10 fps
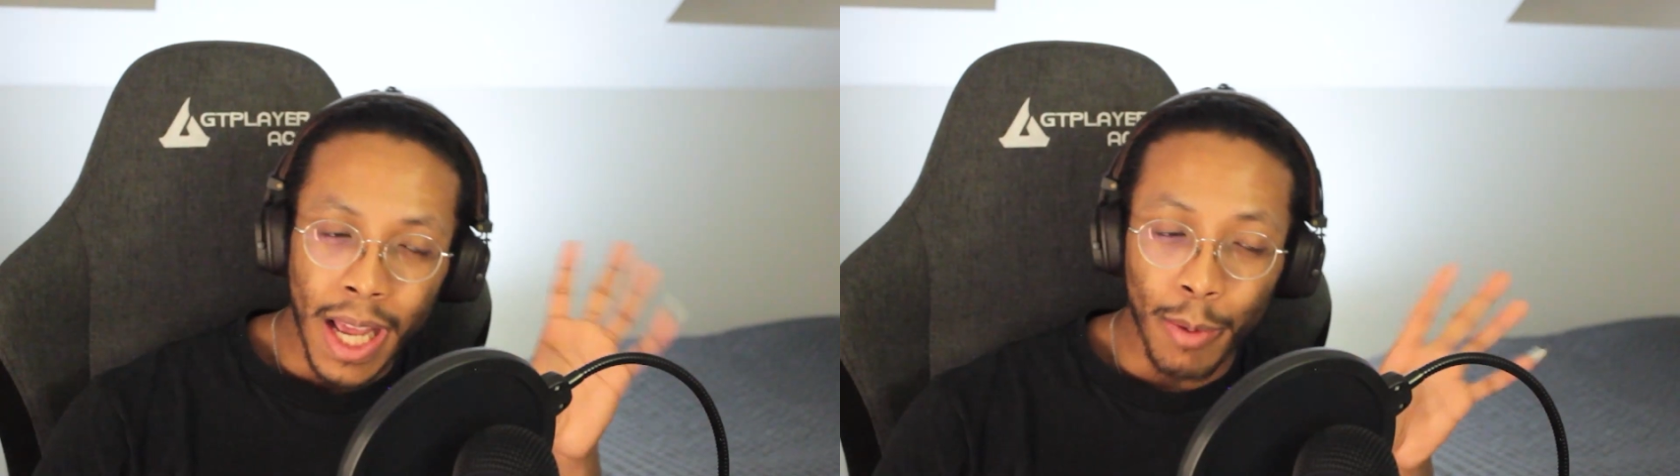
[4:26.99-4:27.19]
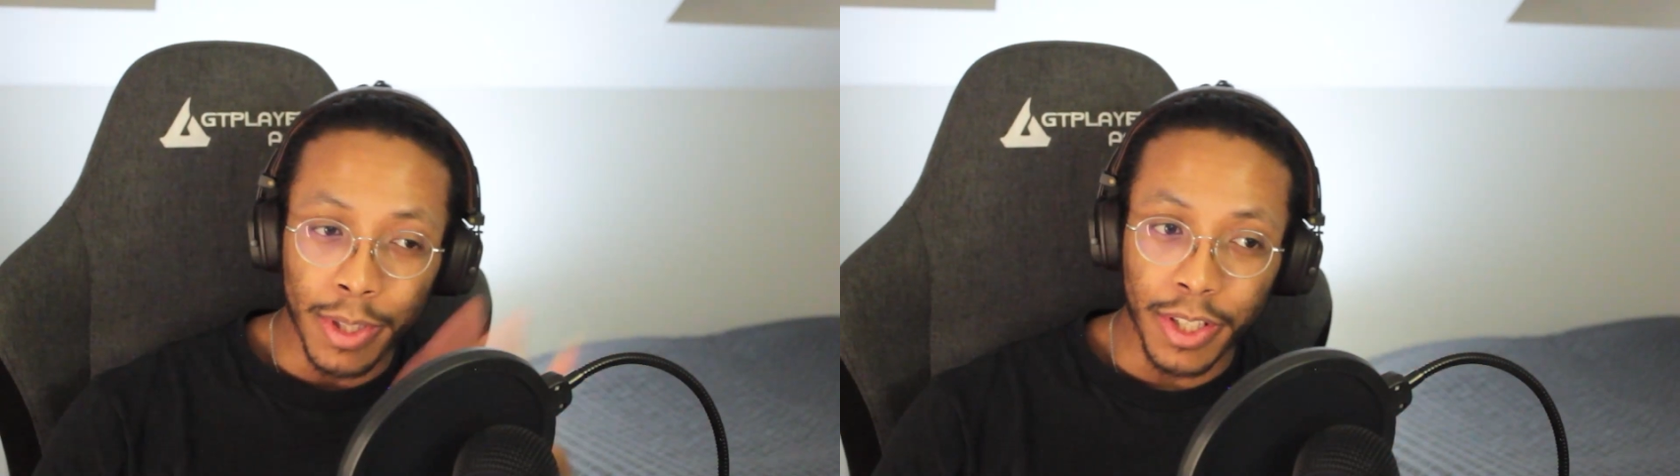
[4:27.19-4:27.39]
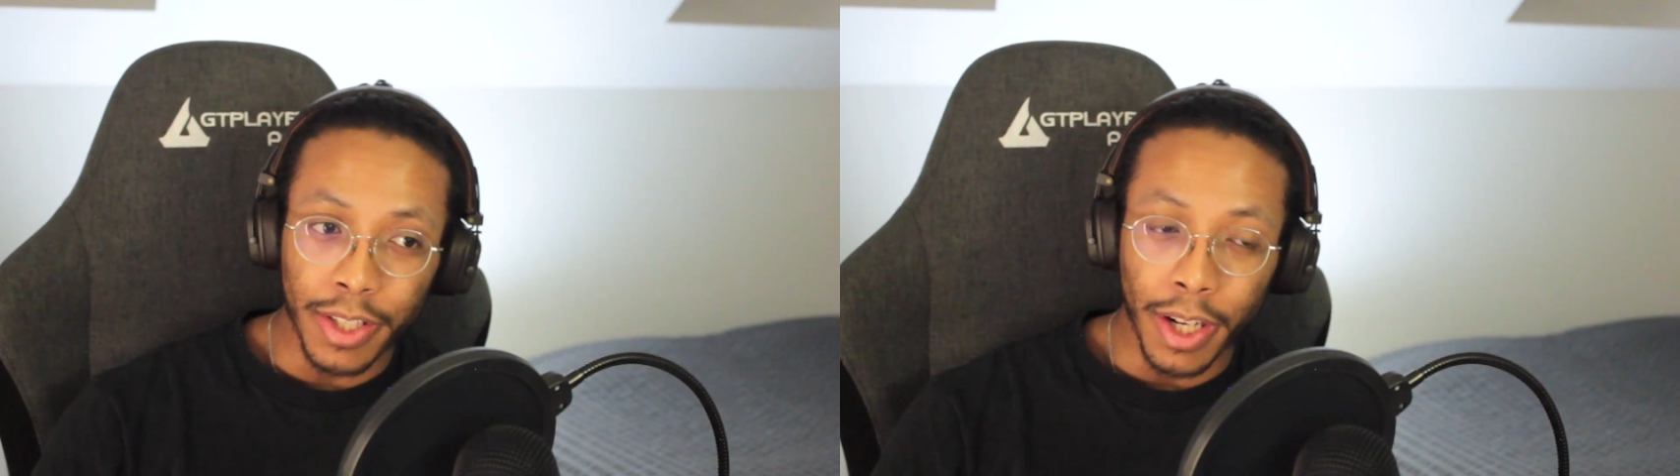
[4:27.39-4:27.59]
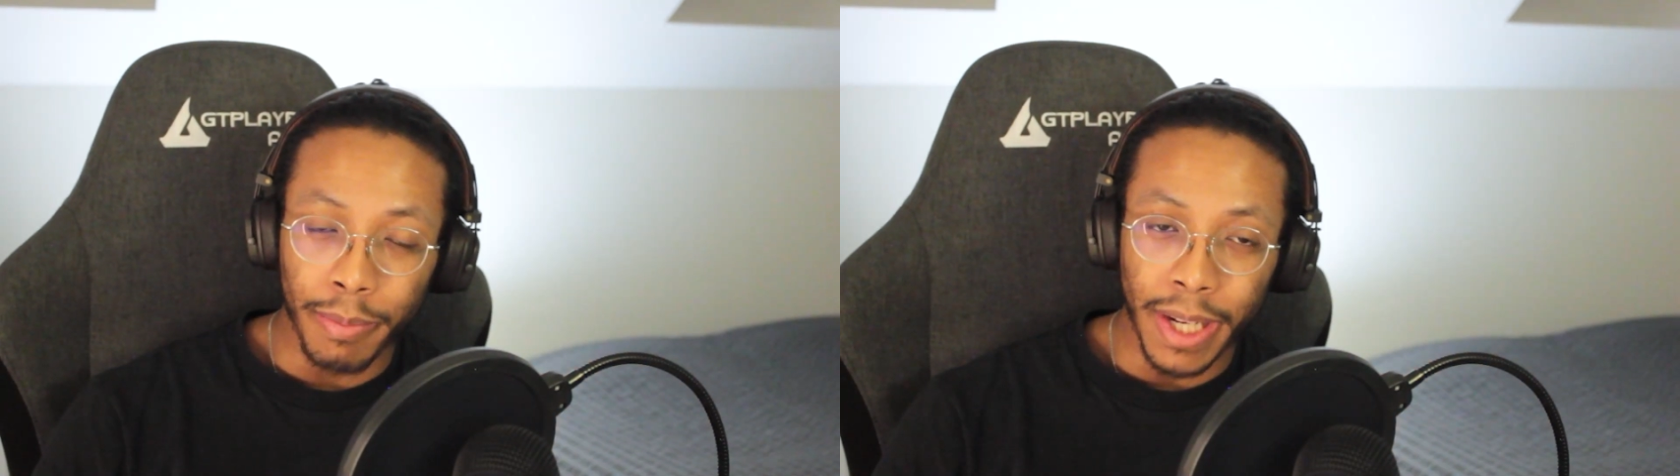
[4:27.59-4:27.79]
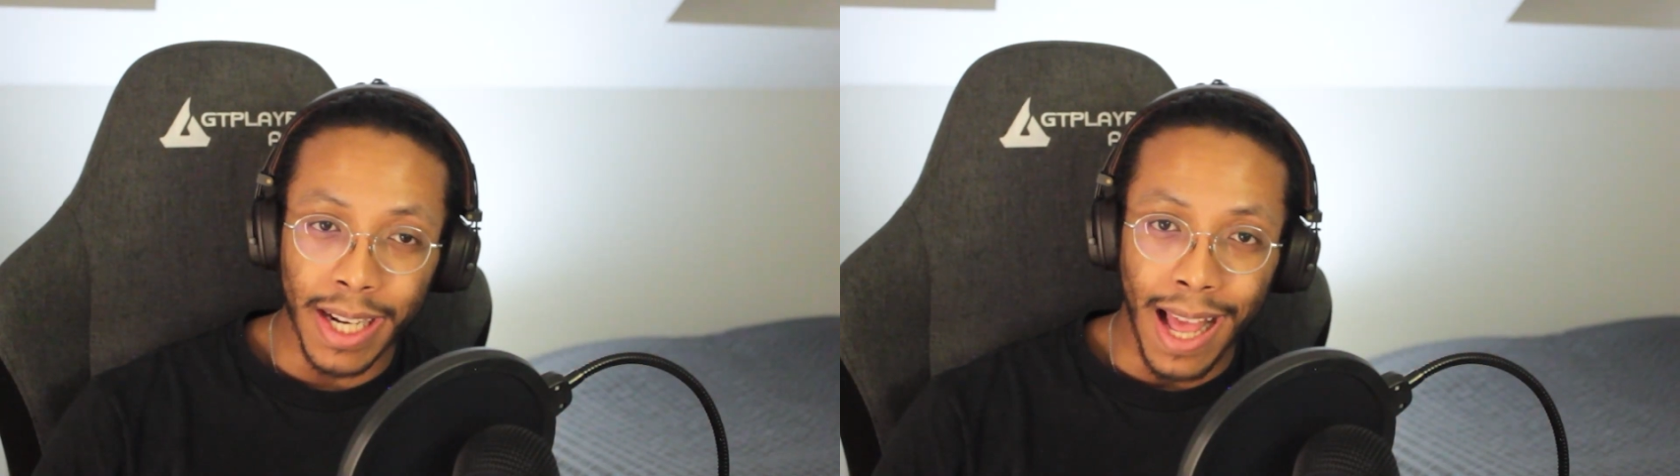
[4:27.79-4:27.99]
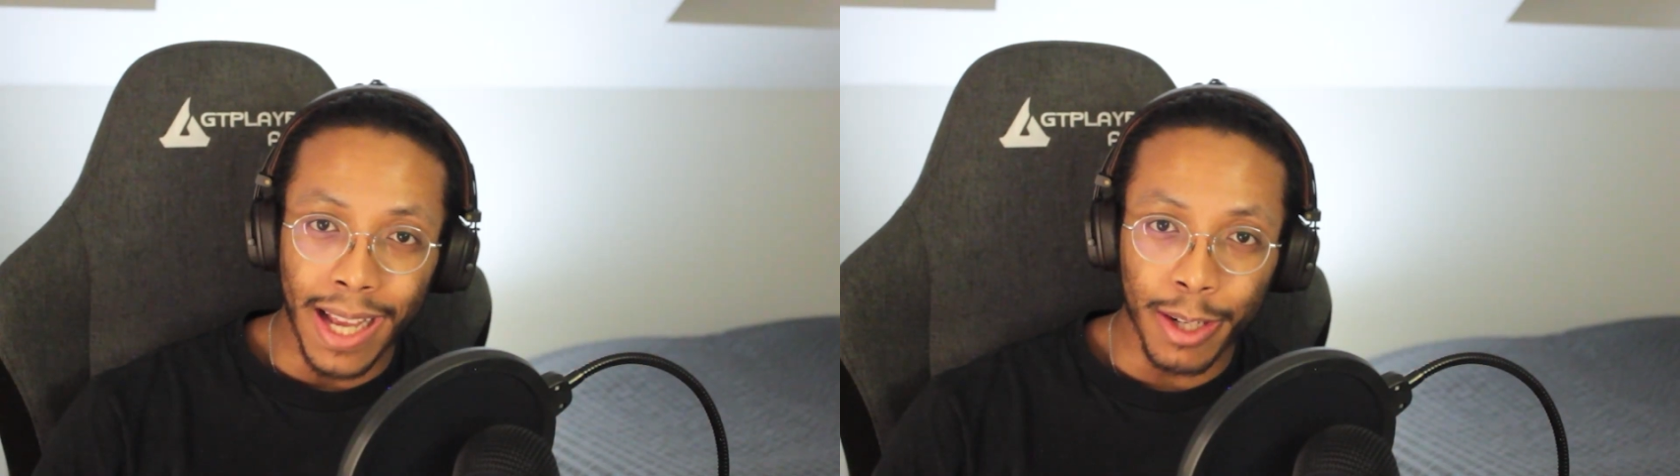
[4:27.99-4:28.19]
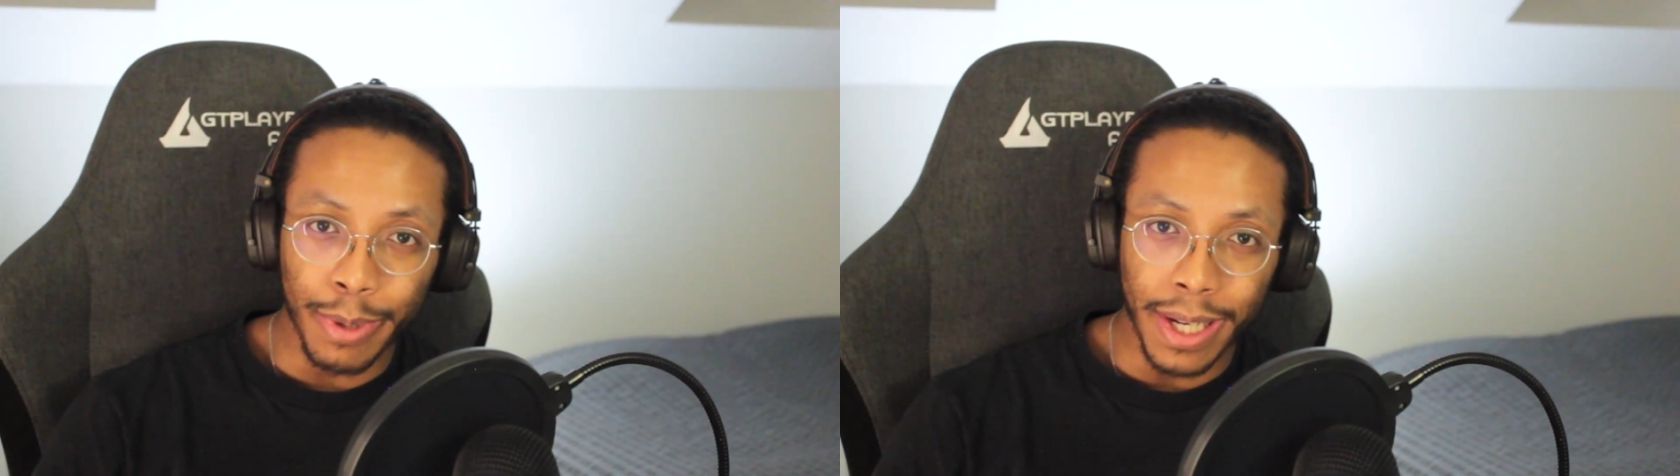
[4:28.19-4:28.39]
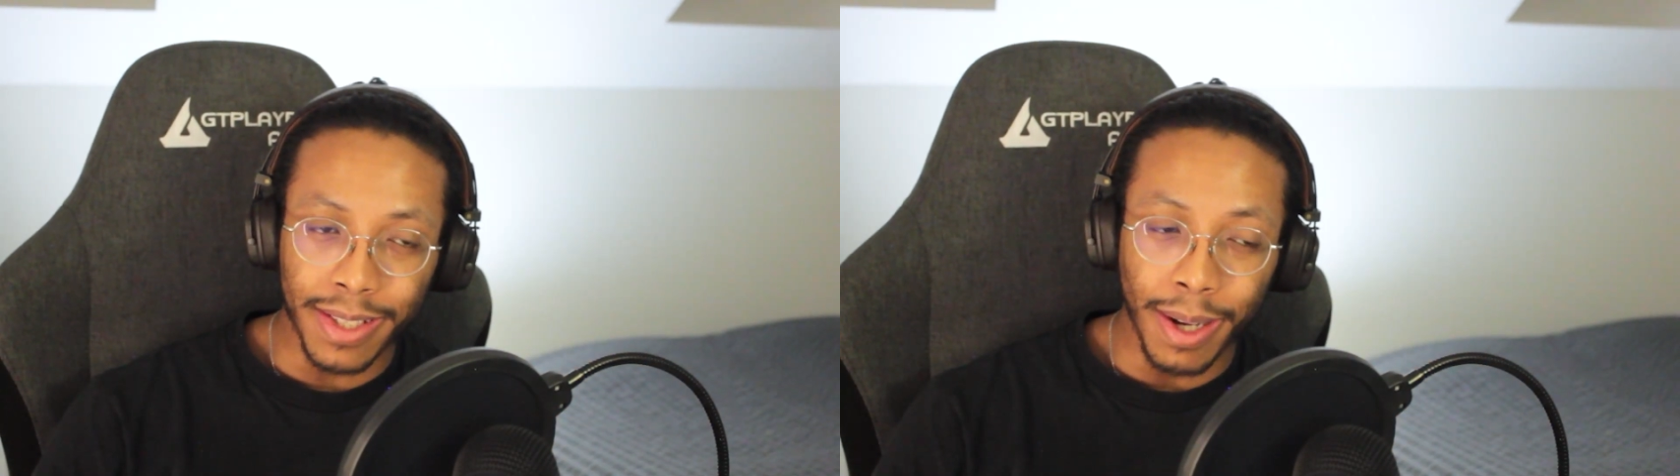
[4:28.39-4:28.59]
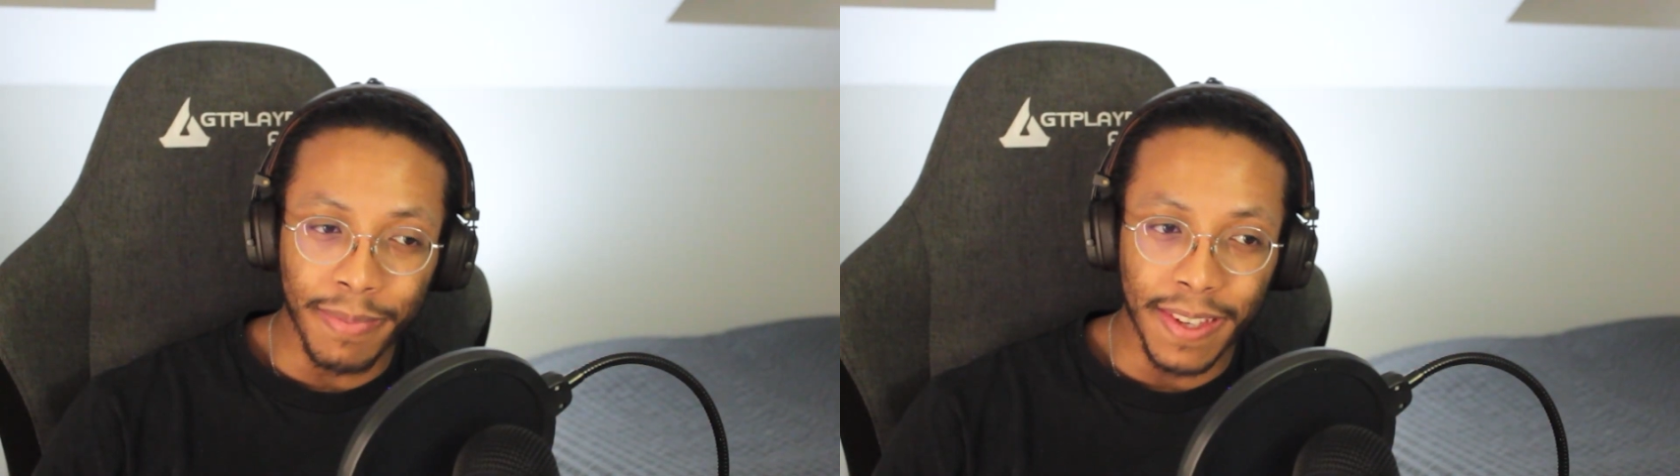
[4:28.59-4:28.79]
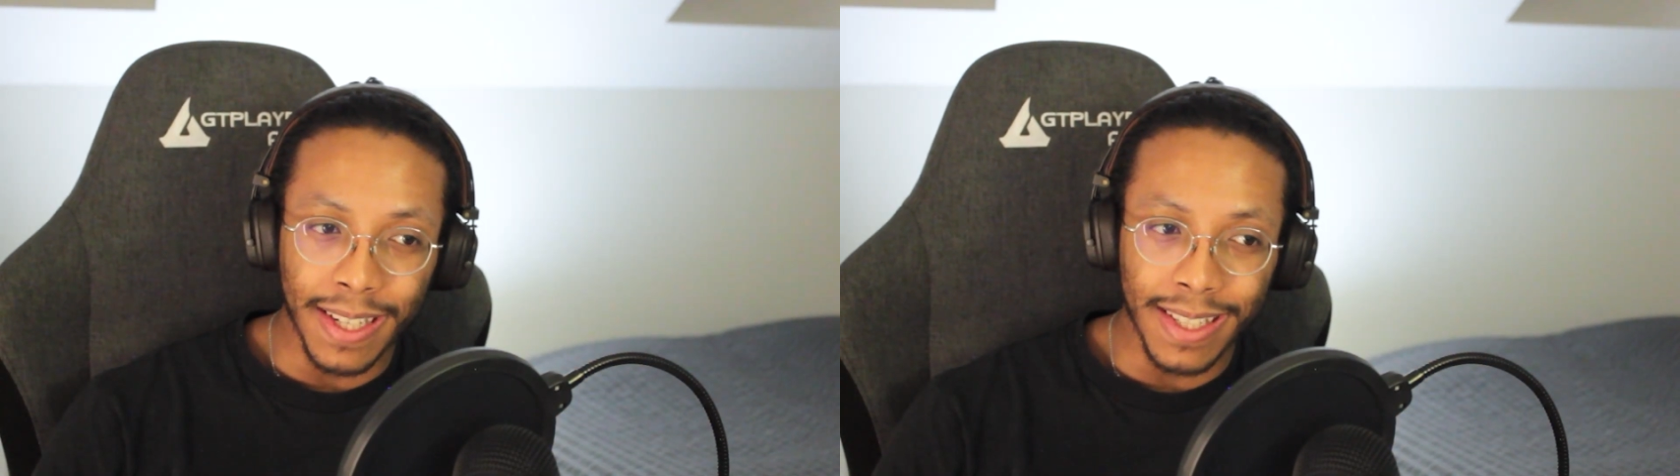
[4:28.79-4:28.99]
And once they're done being angry at
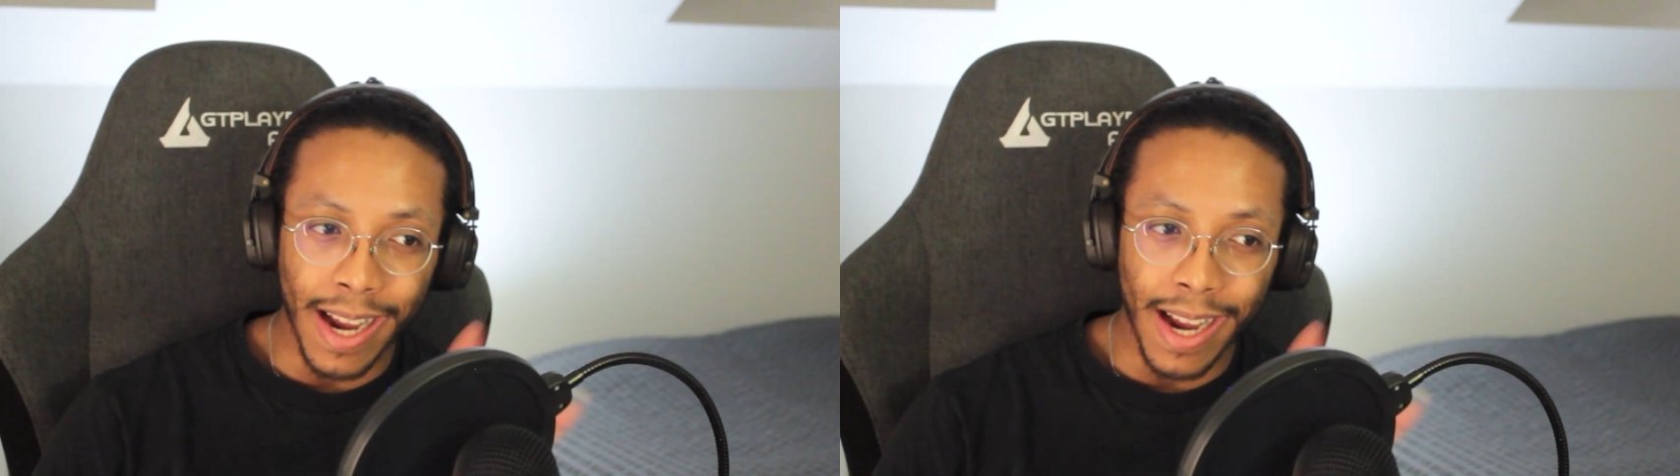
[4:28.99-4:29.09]
something,